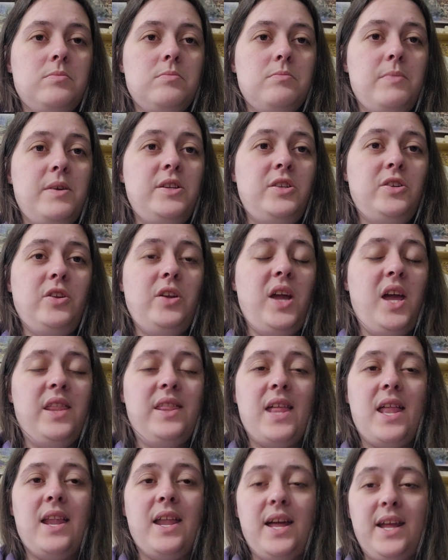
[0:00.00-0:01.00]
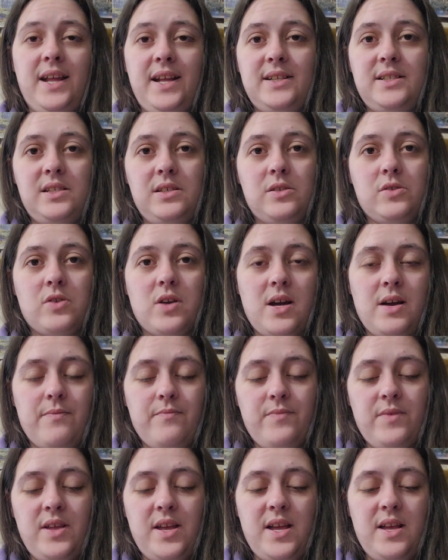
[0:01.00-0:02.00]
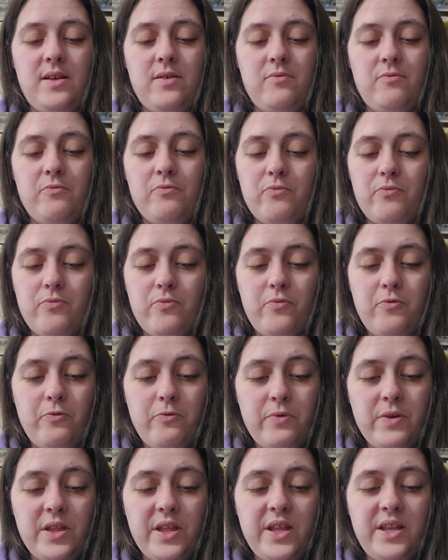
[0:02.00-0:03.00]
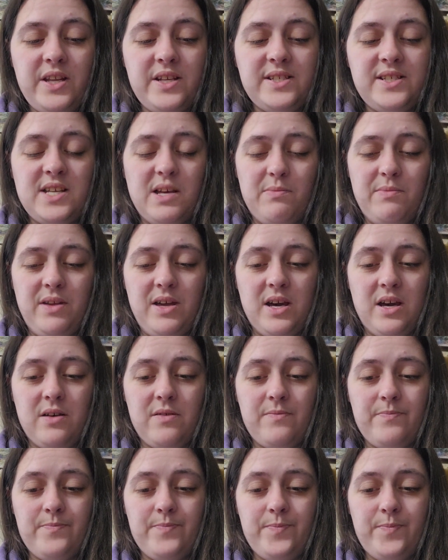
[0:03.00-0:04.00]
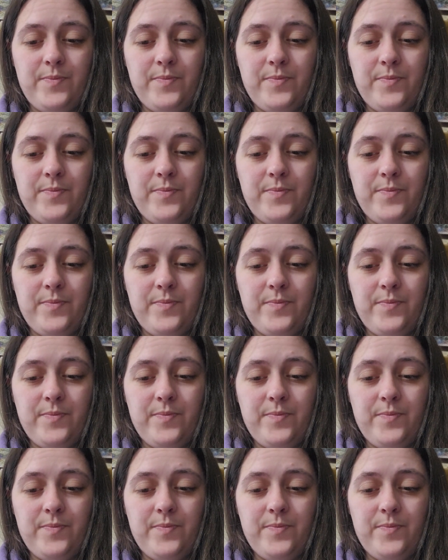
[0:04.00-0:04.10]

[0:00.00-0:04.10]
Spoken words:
Make sure you hit that like and subscribe. It really does help me out.